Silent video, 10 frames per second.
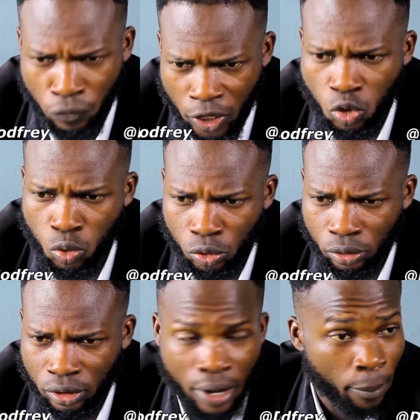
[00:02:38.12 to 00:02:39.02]
Very good.
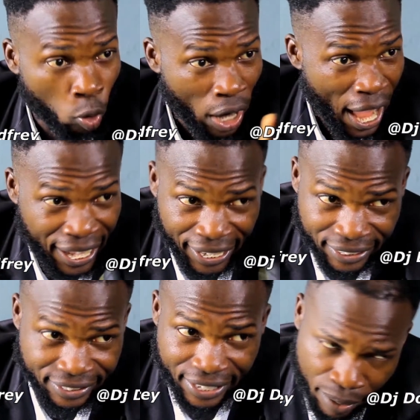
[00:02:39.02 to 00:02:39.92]
But I
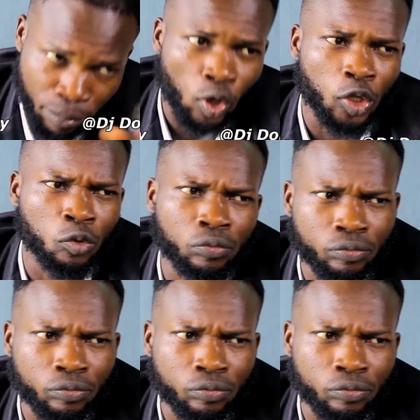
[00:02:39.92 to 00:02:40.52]
can't employ you.